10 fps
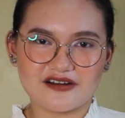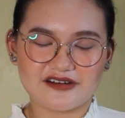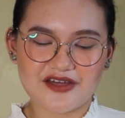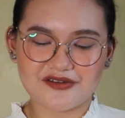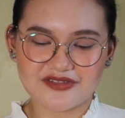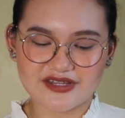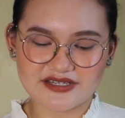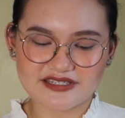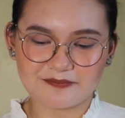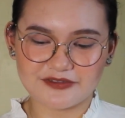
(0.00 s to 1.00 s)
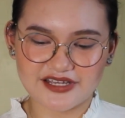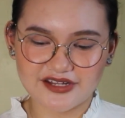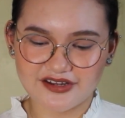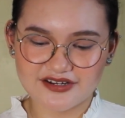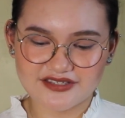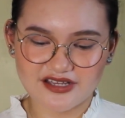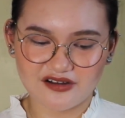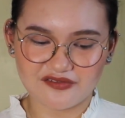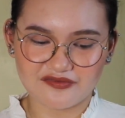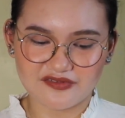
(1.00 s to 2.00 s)
rather than explaining
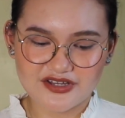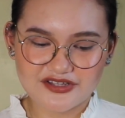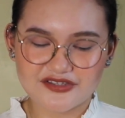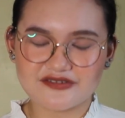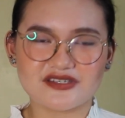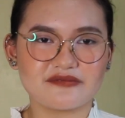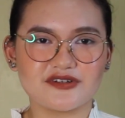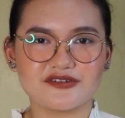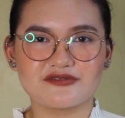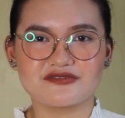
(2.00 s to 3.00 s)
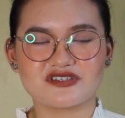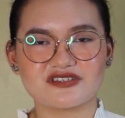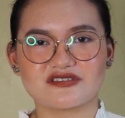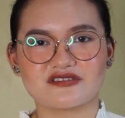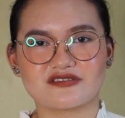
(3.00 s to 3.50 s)
yourself to someone who's just